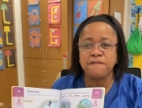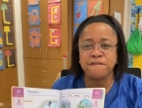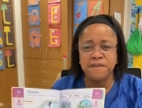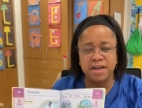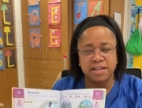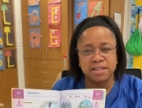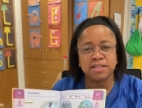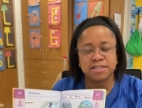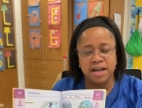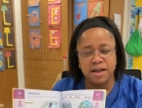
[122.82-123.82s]
fun
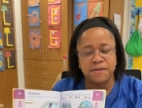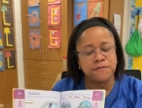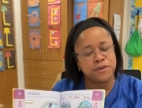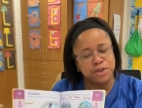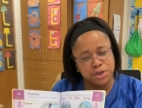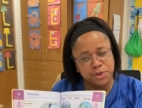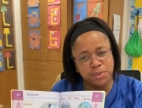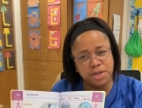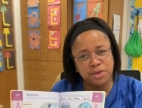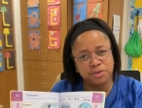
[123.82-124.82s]
time for you
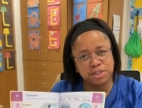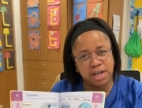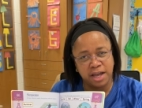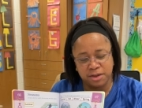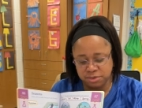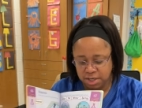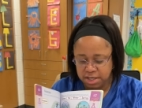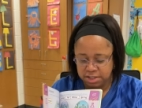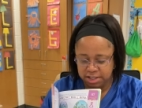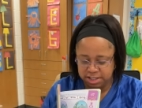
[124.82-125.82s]
and your child
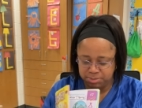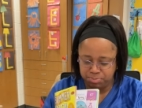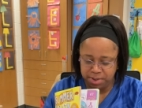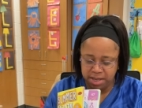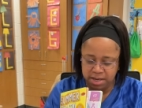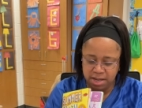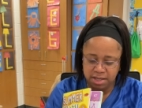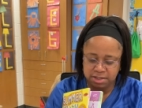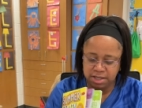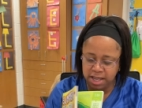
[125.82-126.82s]
to spend
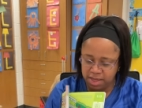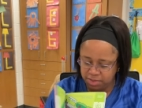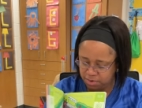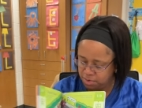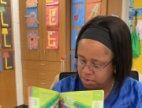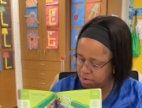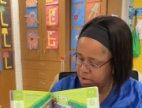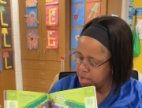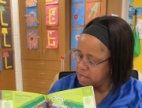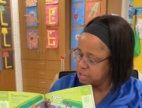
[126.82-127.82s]
together.
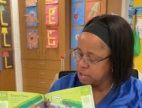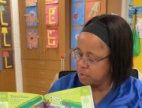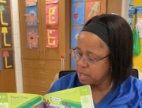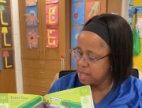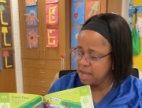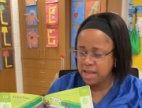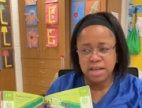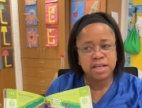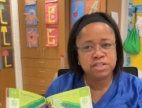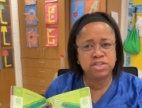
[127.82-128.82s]
So again,
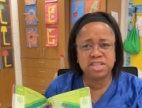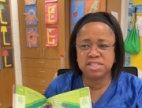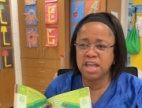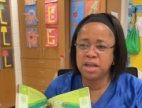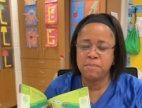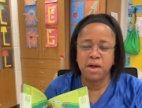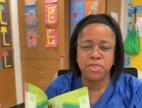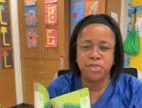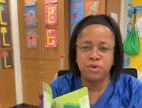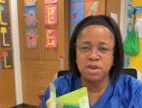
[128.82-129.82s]
just take about
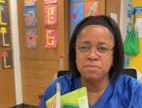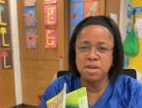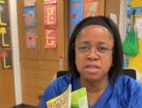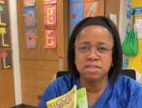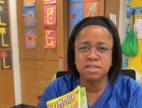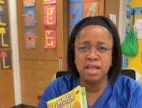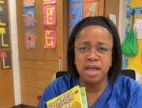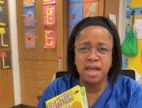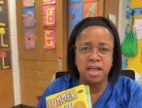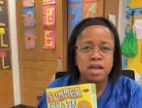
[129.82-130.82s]
30 minutes a
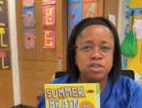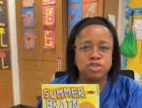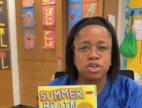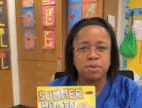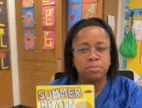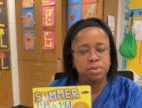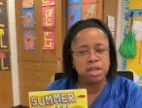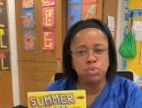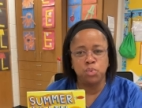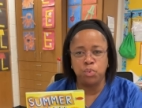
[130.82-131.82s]
day to
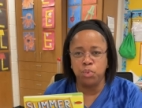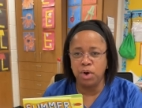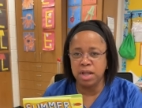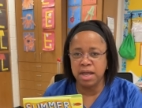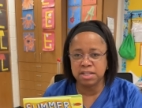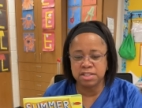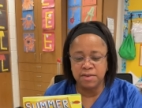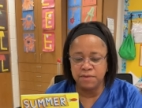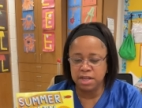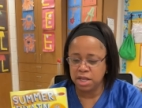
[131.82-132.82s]
complete one
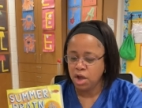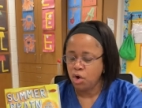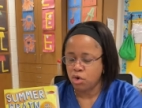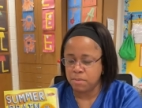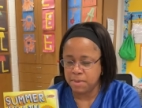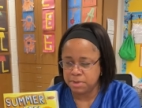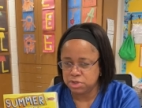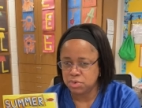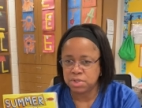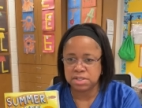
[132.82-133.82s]
activity, or maybe
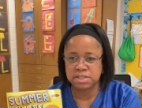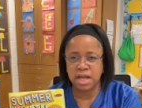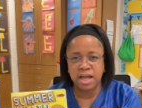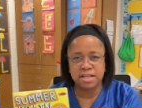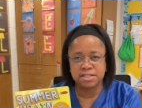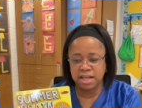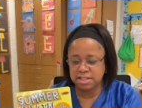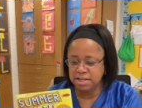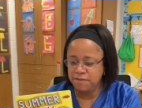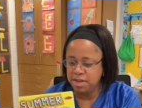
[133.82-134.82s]
do the science
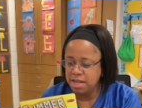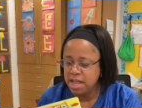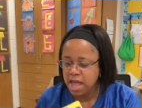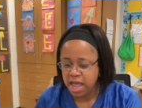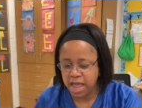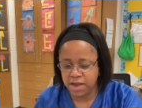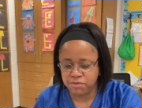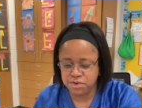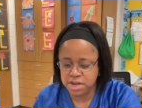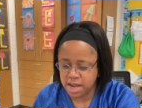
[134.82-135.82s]
activity
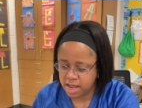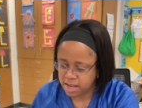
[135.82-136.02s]
every day.